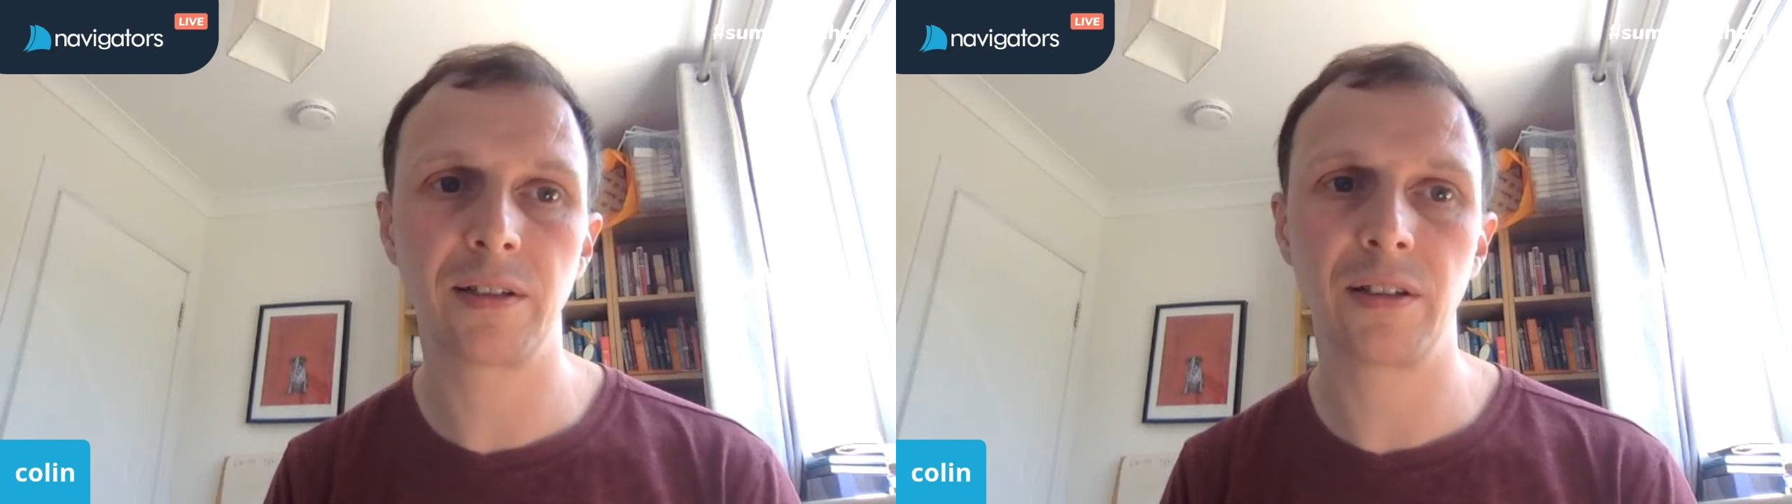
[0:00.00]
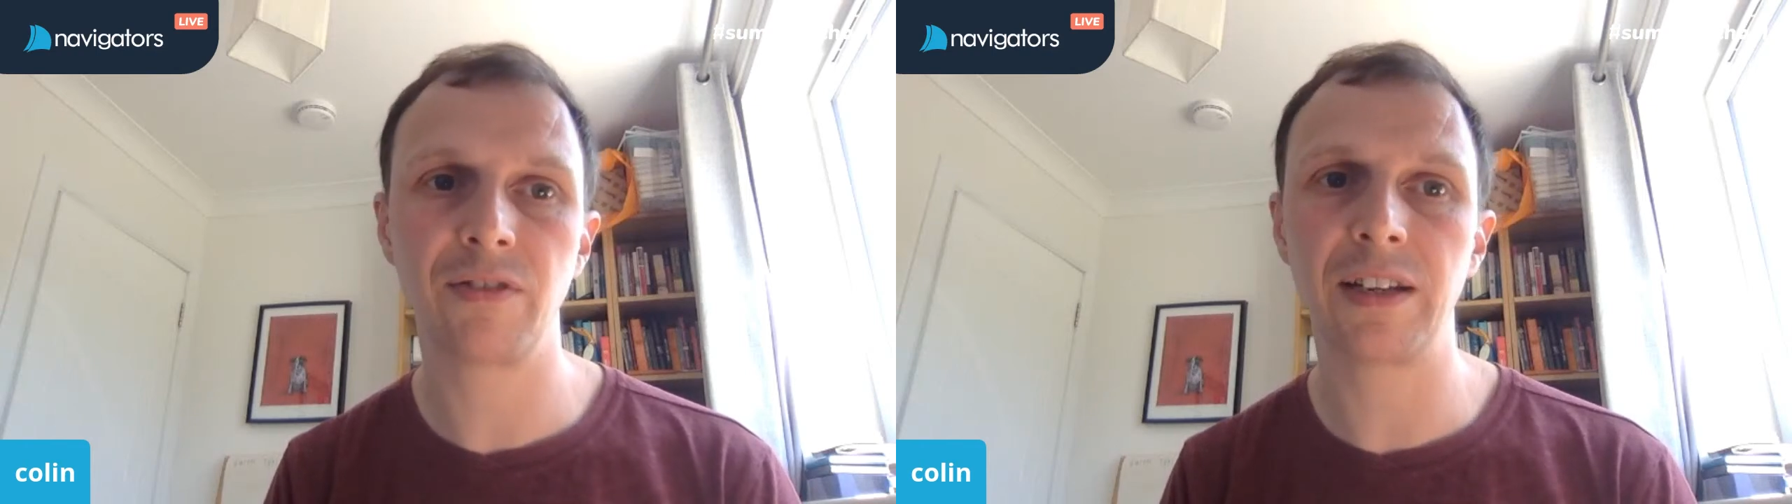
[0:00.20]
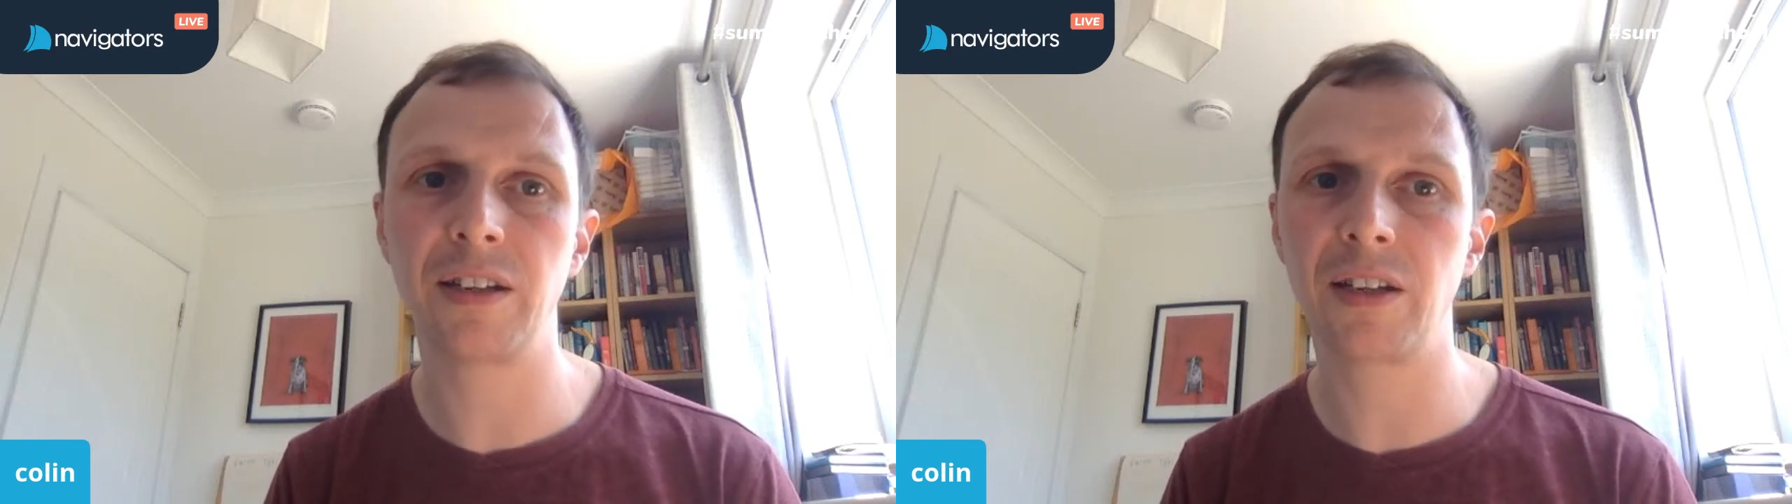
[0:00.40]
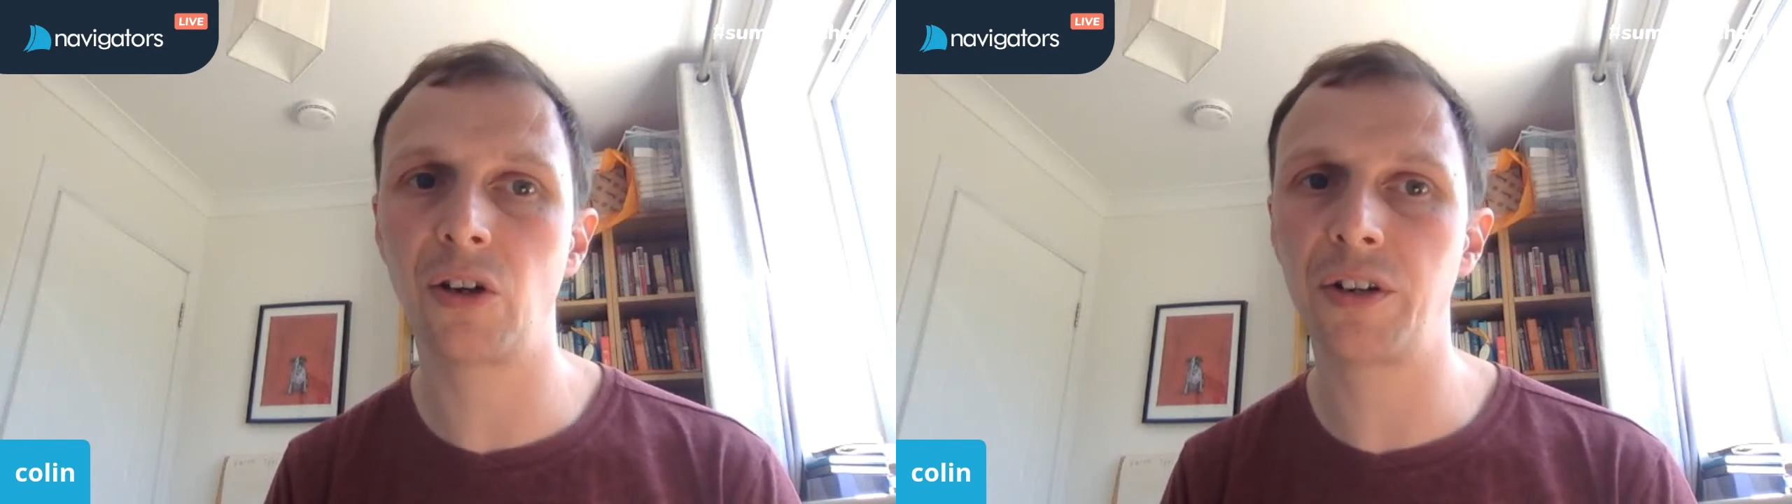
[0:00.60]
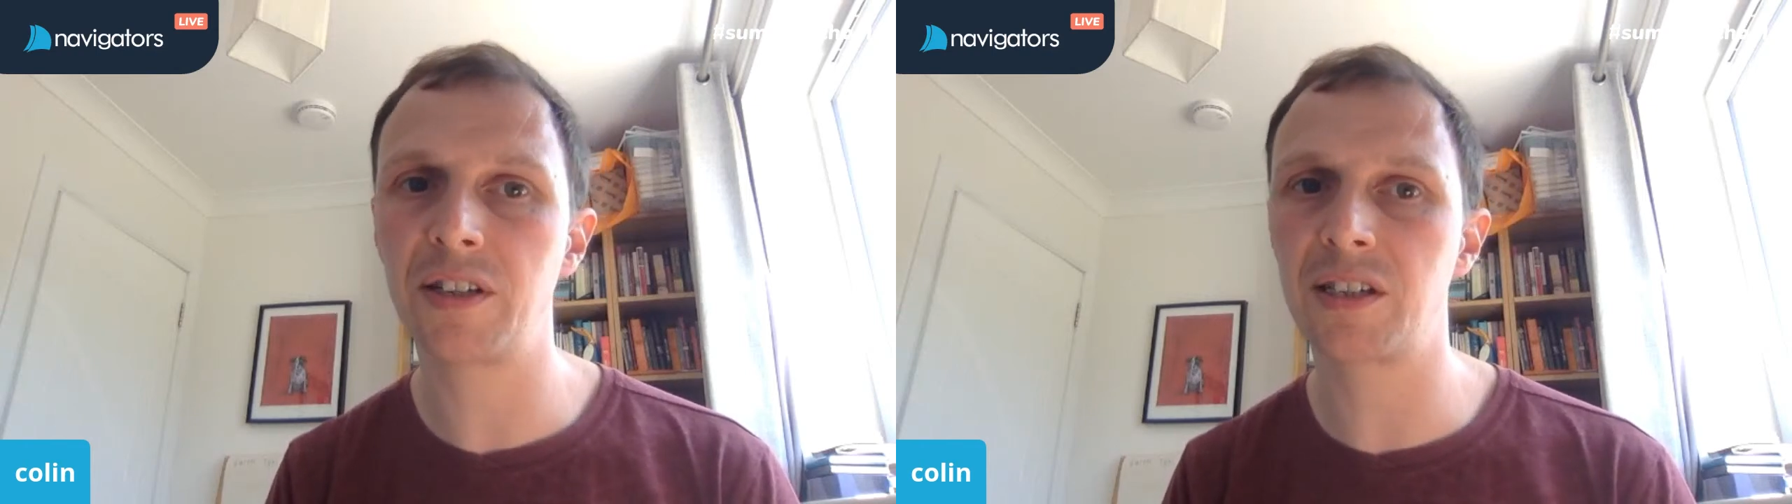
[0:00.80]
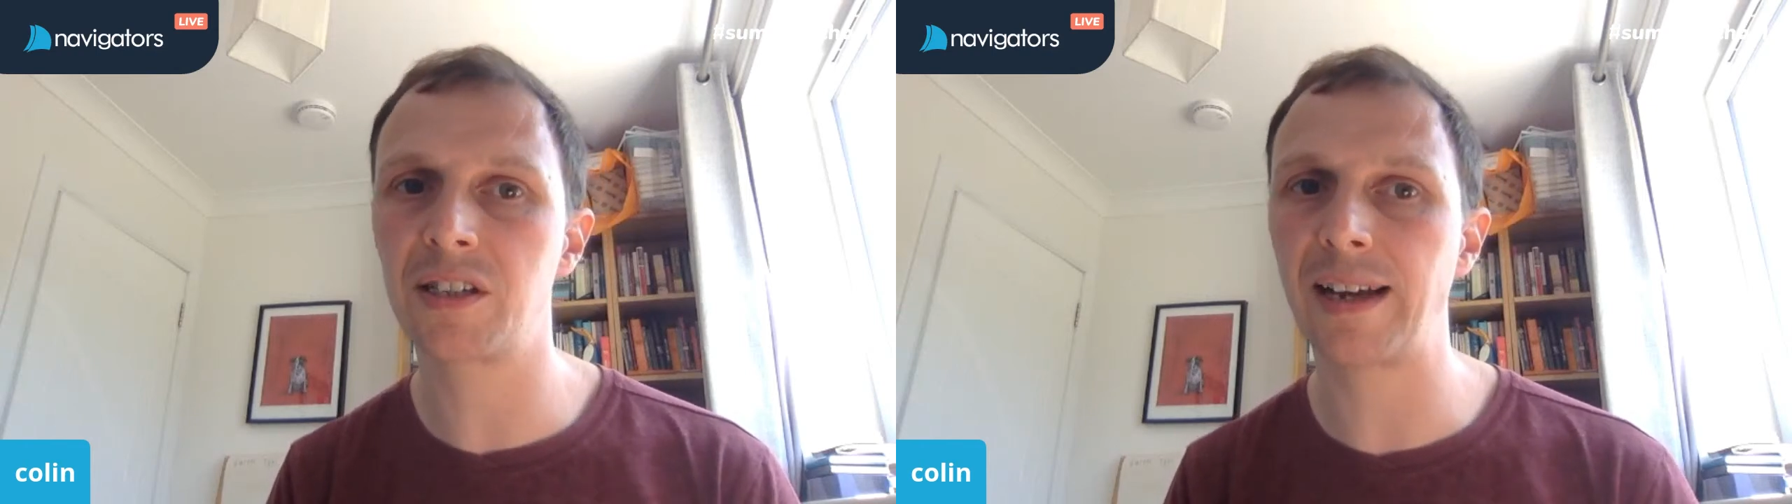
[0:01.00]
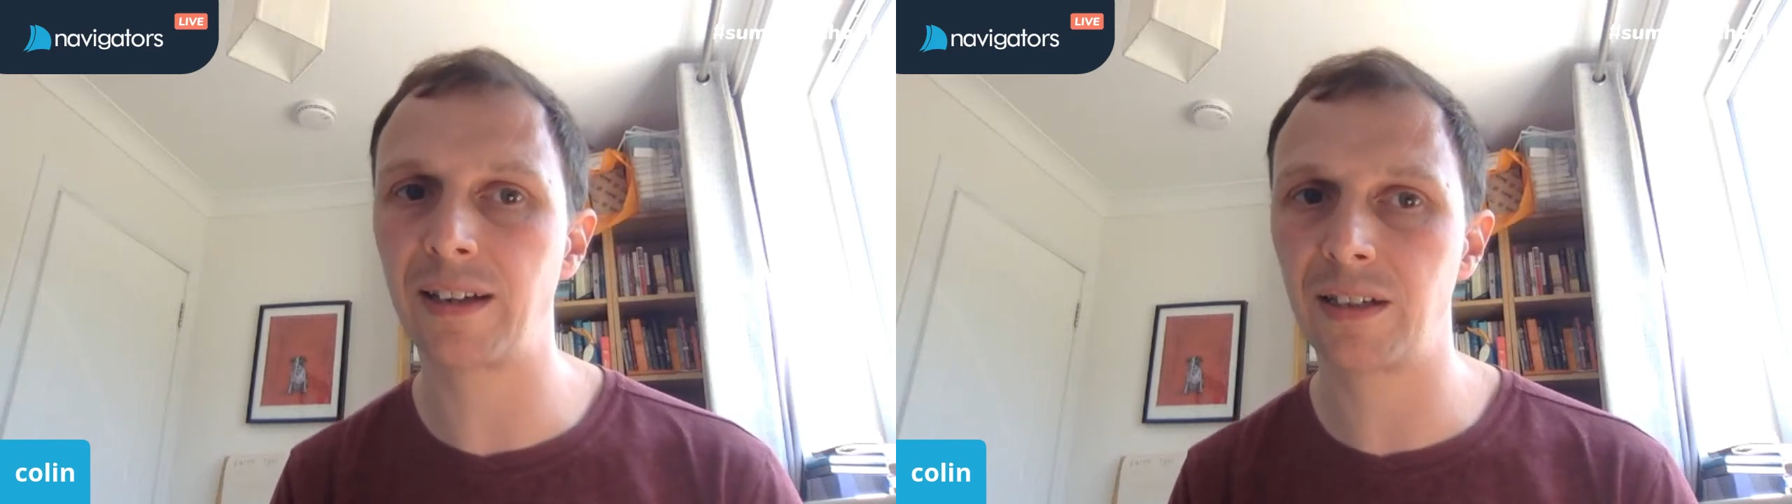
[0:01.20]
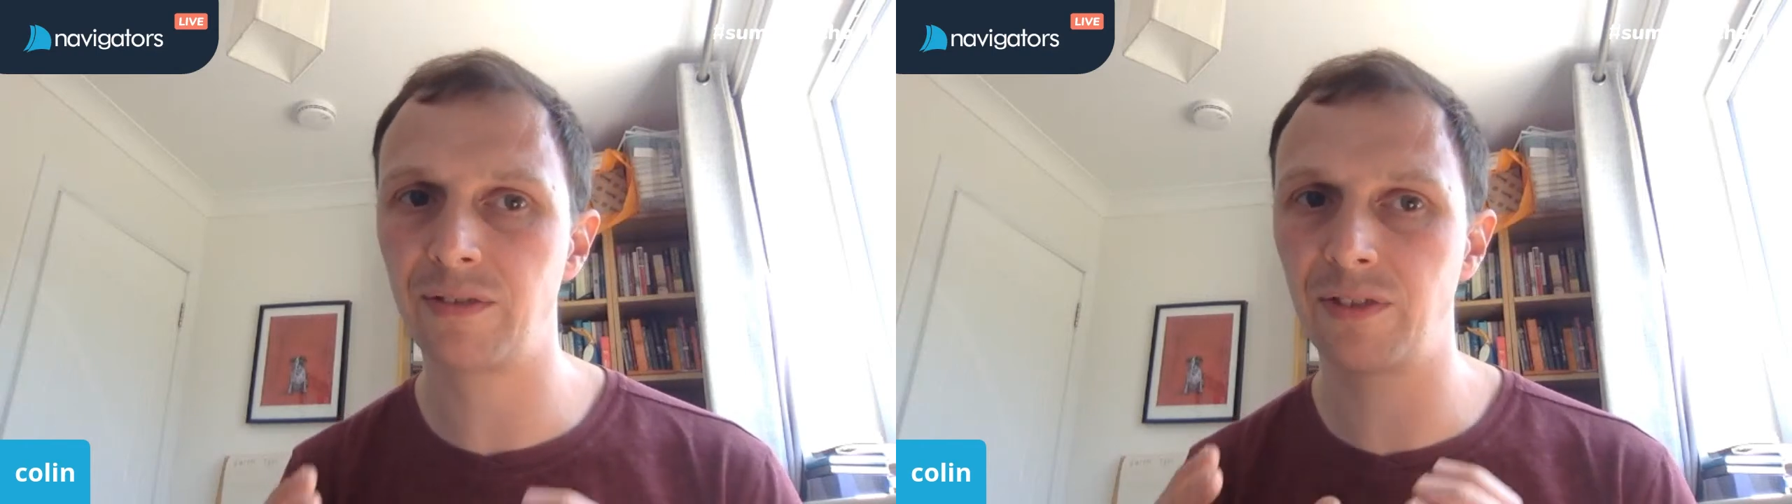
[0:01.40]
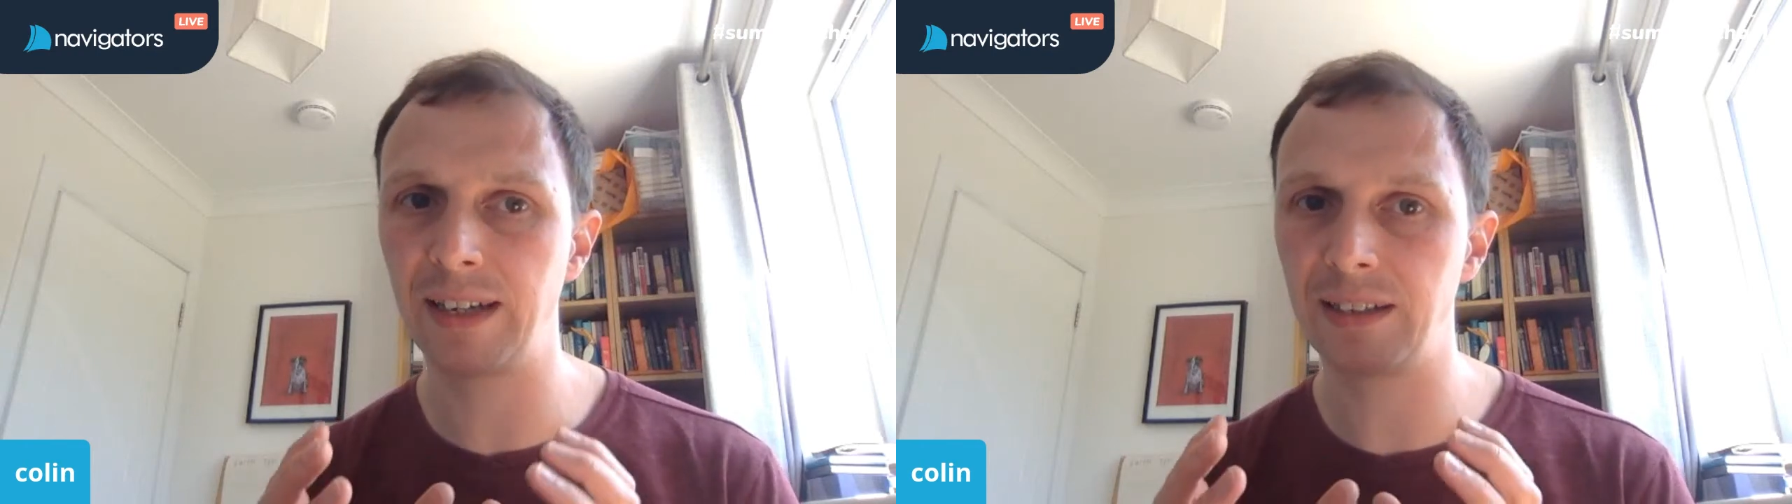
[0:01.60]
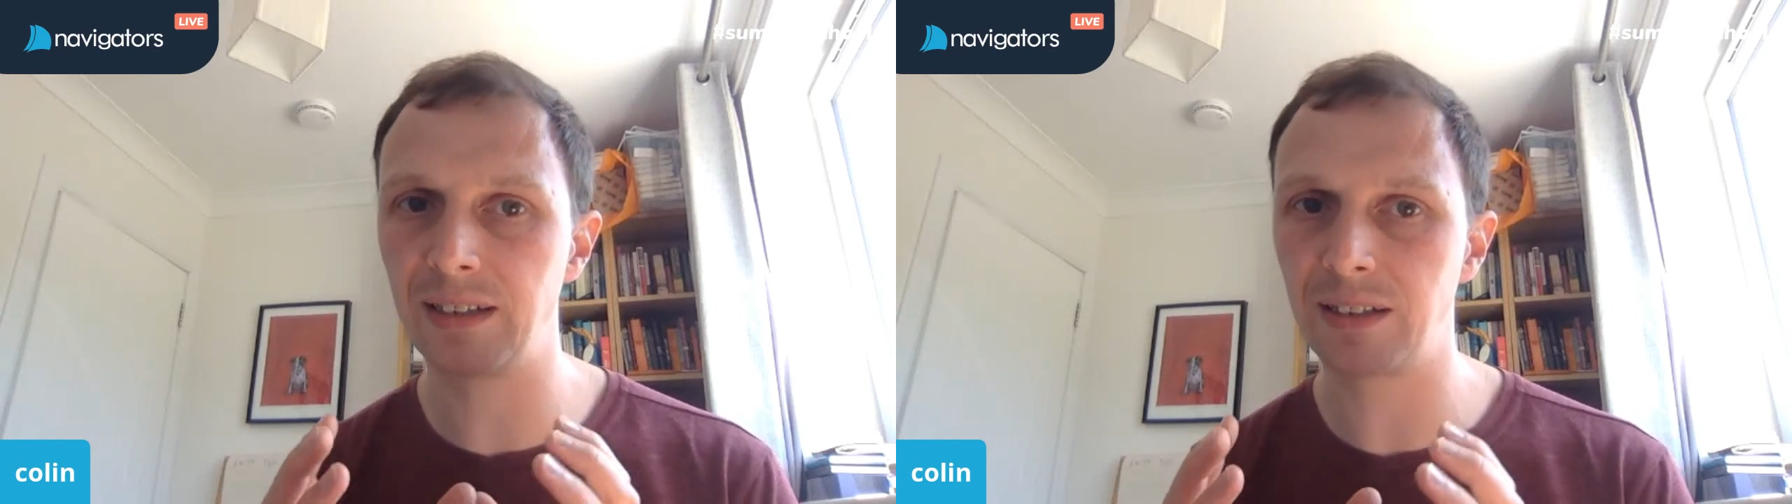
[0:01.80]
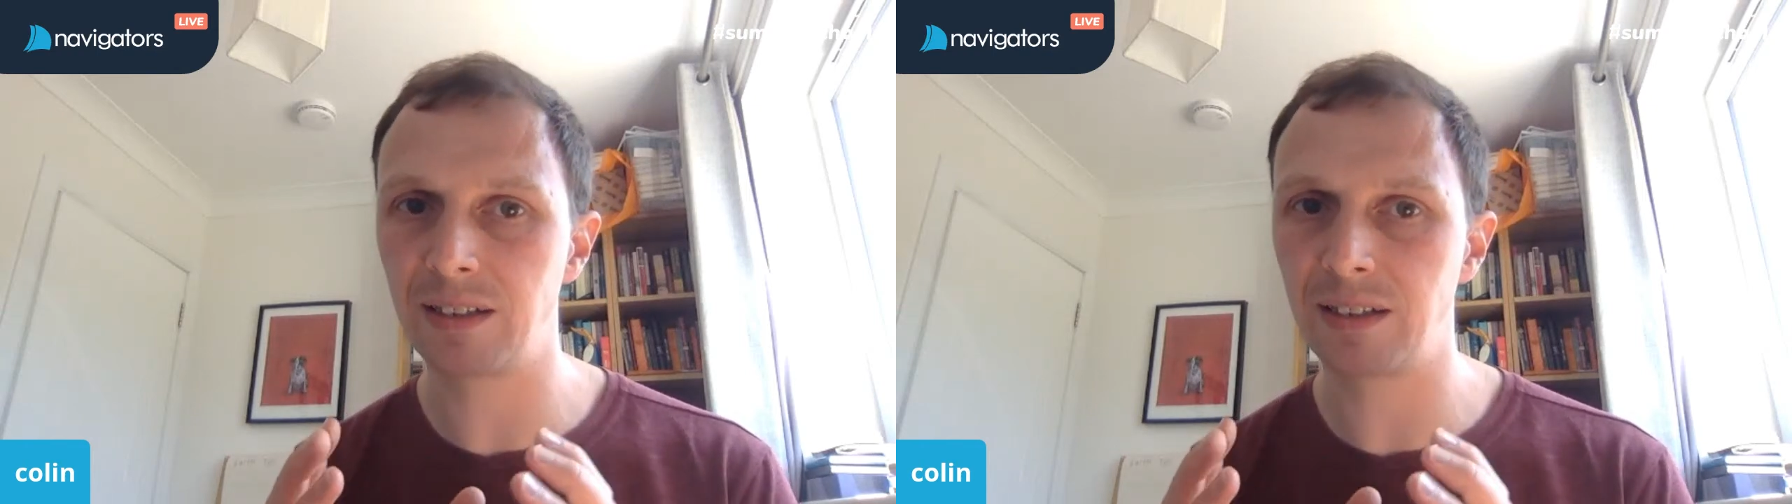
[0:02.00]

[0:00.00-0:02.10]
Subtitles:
the fact that God has sanctified it.